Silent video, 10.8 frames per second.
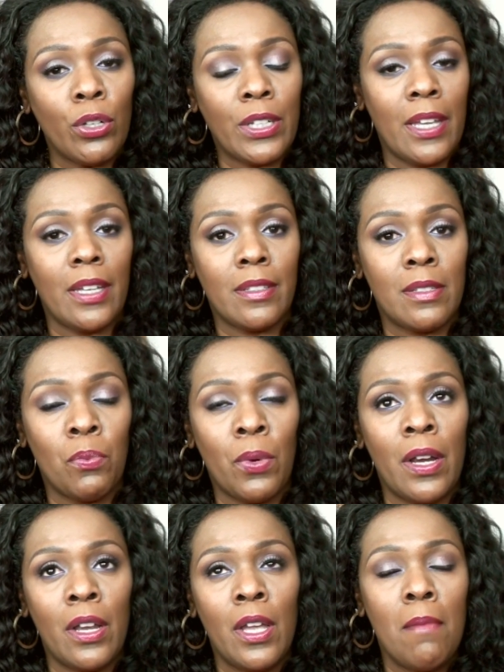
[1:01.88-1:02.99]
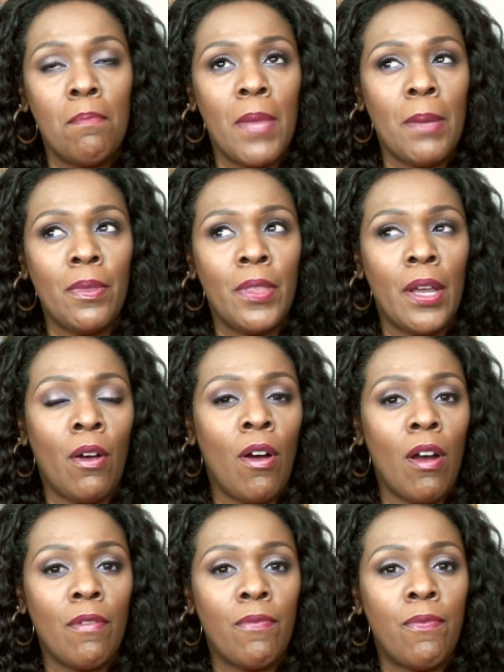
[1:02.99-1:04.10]
kits where maybe there
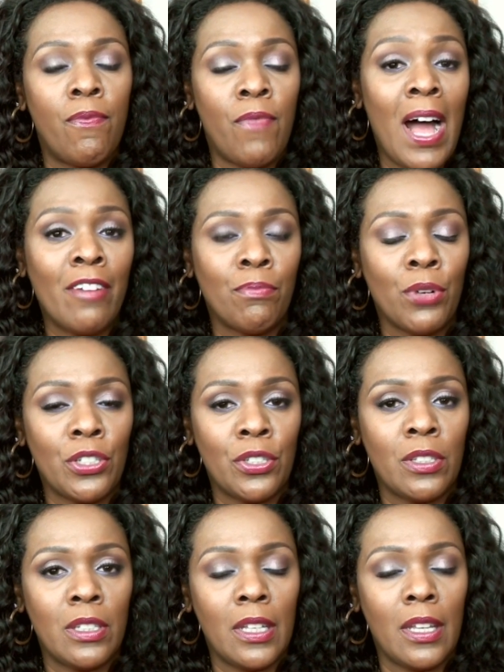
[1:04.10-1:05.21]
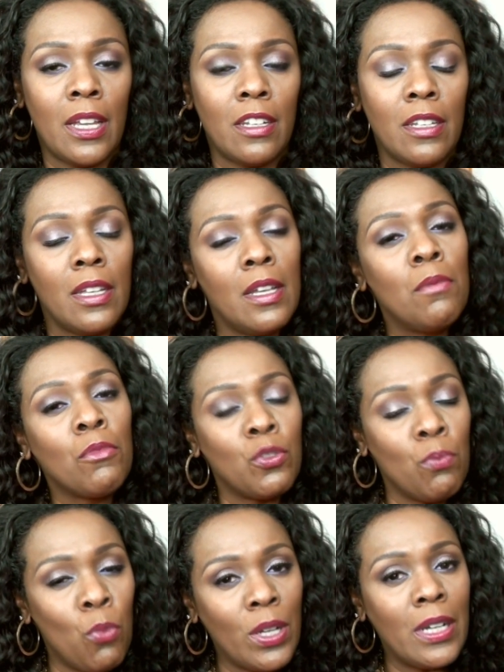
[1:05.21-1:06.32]
are 5 brushes in the kit, because
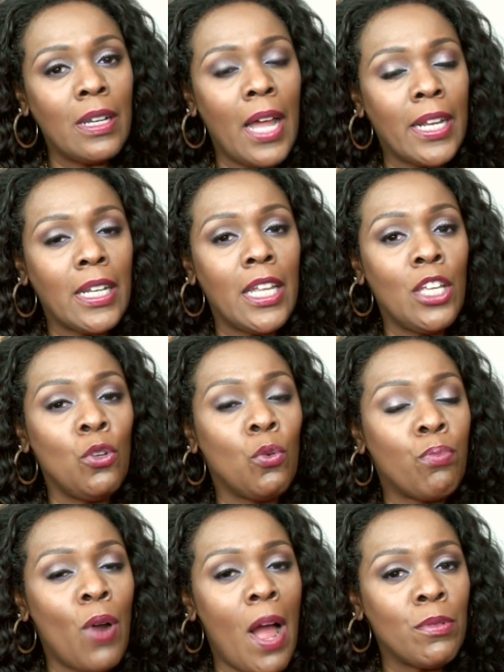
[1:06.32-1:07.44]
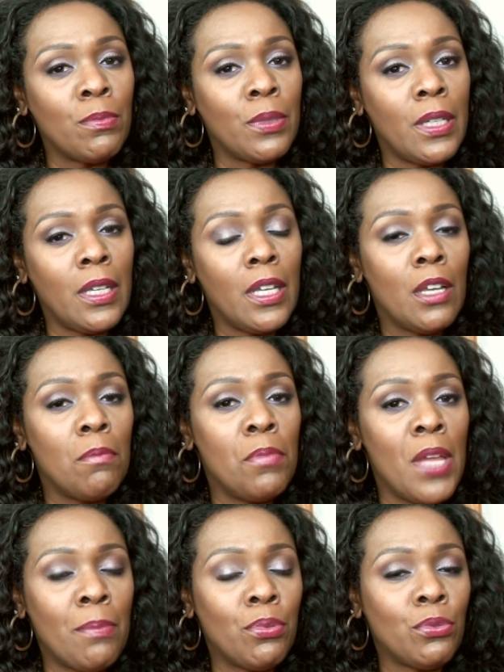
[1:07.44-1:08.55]
more than likely you'll probably
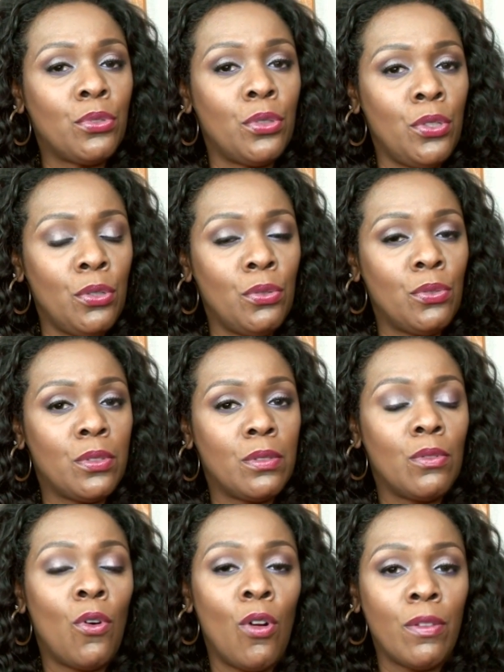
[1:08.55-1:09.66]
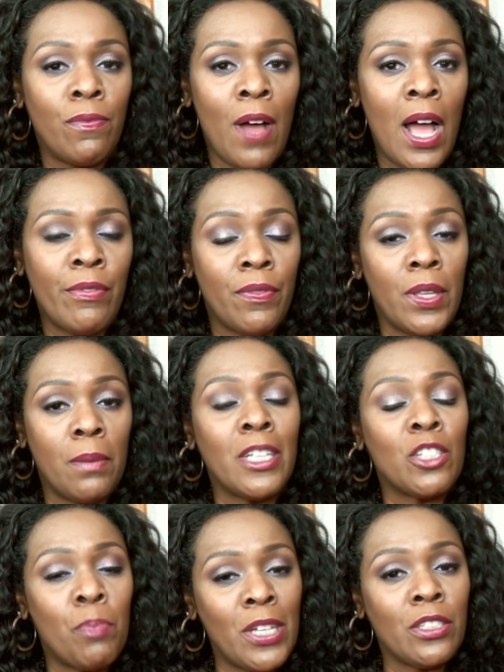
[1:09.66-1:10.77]
be able to use all 5 of them,
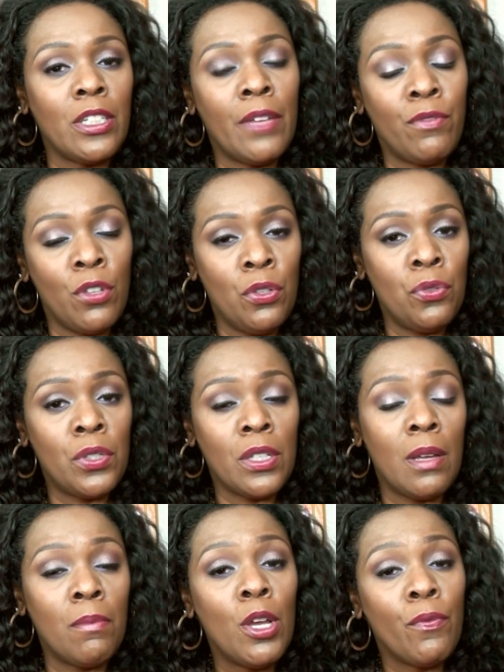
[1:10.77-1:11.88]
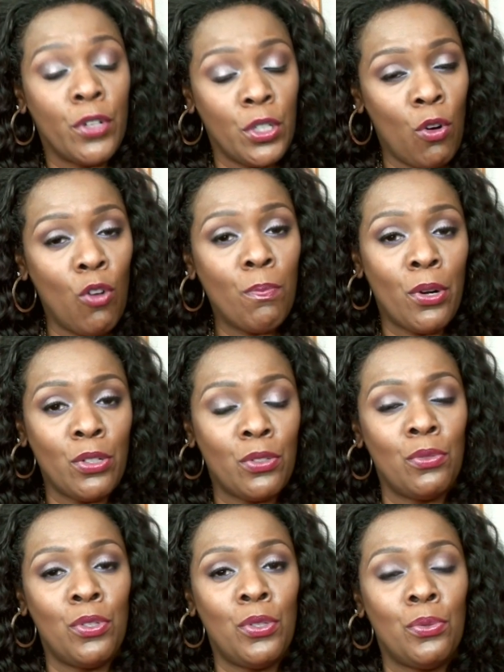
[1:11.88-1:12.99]
especially if you're using them for your own
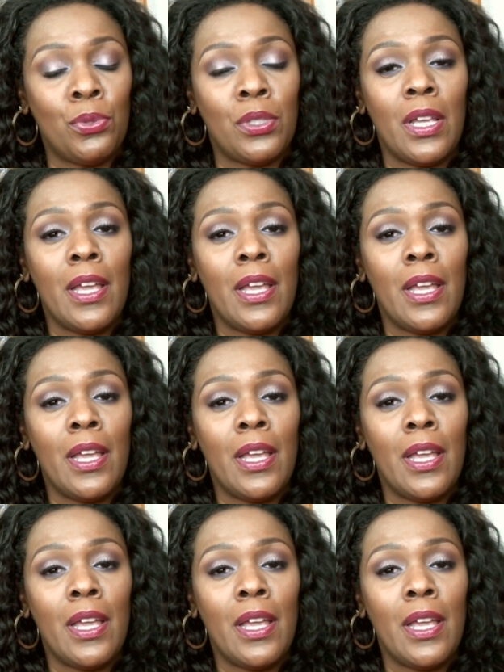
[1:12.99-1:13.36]
personal use